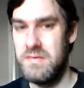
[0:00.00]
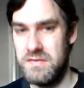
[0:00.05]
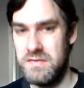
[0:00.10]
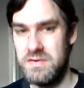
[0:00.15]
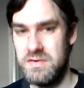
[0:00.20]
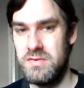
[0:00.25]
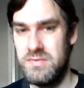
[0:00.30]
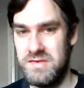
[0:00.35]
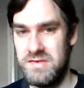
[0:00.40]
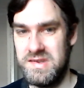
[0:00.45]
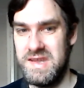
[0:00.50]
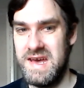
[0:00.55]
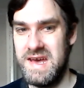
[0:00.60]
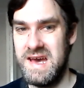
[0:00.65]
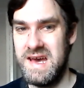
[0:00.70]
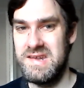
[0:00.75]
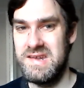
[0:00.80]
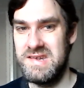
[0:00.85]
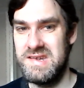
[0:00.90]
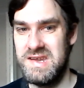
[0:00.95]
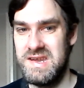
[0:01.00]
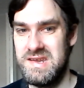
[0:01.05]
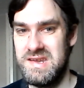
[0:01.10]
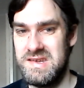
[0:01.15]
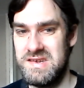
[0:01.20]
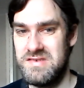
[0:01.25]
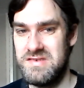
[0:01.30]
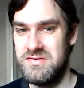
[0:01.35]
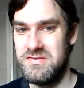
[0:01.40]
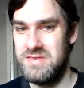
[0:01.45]
Of course, that has
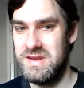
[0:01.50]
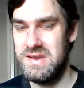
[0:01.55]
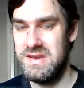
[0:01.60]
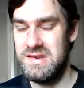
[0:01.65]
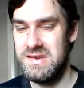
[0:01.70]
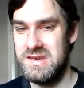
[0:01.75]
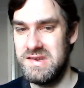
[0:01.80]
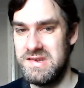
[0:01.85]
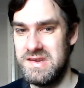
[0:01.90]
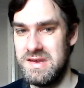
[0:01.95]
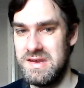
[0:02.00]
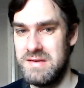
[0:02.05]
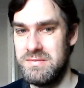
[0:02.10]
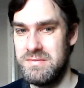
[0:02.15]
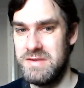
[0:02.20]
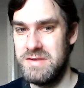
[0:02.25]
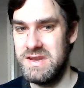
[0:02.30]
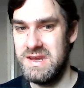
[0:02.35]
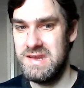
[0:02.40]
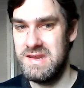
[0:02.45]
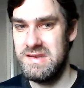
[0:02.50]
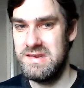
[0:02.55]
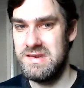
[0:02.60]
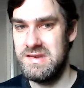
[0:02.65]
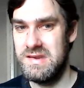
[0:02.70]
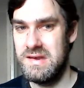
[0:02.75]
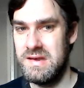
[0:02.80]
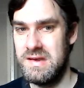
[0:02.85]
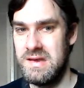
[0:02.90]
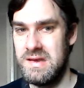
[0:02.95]
history in the
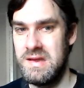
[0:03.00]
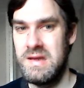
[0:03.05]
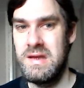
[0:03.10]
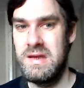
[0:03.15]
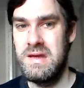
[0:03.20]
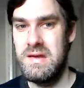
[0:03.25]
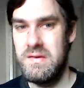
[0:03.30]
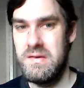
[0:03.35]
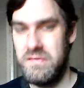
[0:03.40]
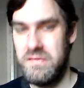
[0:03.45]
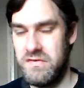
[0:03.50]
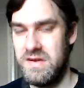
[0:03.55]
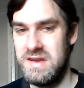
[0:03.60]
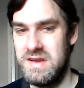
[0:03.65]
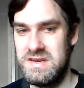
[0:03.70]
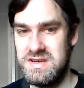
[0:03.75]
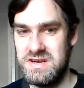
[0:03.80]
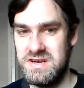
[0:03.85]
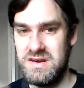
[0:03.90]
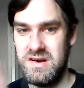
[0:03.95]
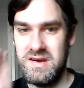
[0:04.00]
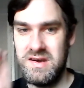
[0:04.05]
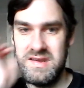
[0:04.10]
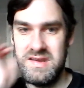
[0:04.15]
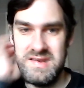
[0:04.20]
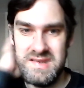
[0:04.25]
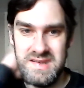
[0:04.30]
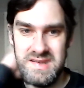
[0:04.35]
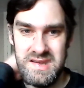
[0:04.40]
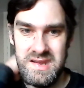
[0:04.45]
Terminator
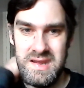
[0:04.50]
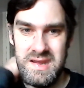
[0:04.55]
franchise.